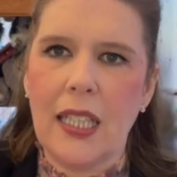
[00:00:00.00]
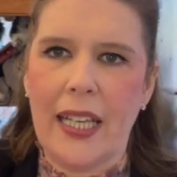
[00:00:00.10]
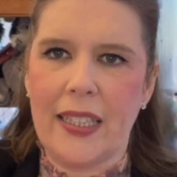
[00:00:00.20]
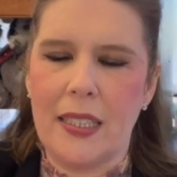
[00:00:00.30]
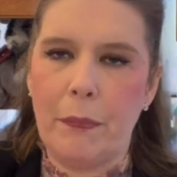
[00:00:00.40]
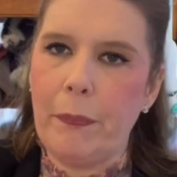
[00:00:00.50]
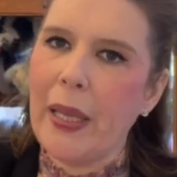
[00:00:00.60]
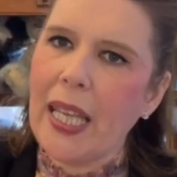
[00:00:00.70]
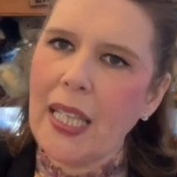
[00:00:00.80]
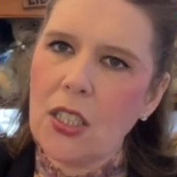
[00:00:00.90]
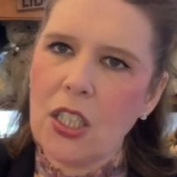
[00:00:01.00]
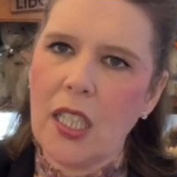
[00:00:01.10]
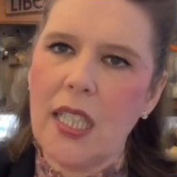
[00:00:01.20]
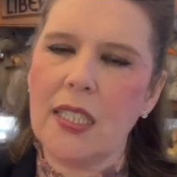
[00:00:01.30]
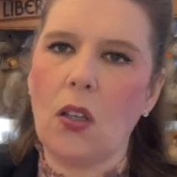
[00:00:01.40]
like the
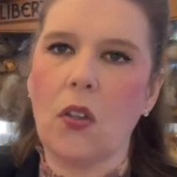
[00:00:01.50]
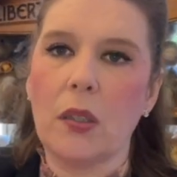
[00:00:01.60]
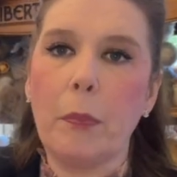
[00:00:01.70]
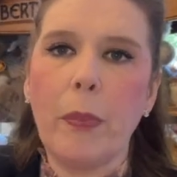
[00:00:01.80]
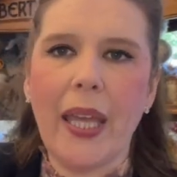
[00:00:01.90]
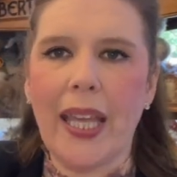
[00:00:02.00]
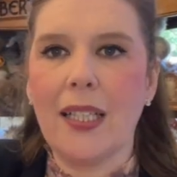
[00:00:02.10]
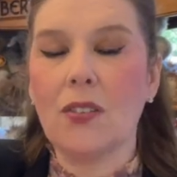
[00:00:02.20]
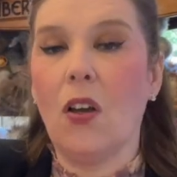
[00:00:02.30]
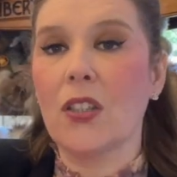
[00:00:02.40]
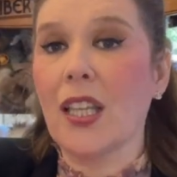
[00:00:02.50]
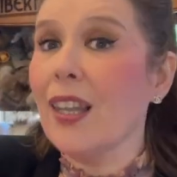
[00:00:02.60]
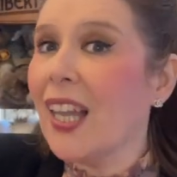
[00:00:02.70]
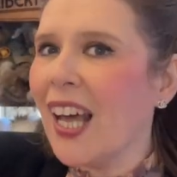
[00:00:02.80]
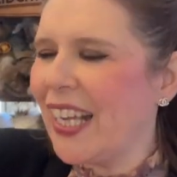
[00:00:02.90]
peaches or the pinks or the
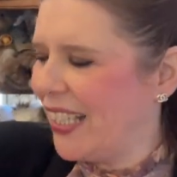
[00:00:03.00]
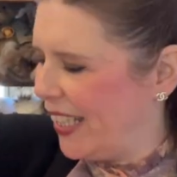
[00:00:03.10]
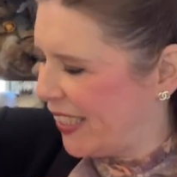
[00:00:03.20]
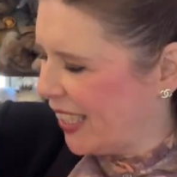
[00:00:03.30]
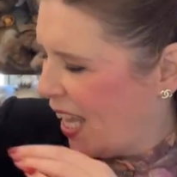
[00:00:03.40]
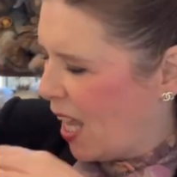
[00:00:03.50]
lilacs,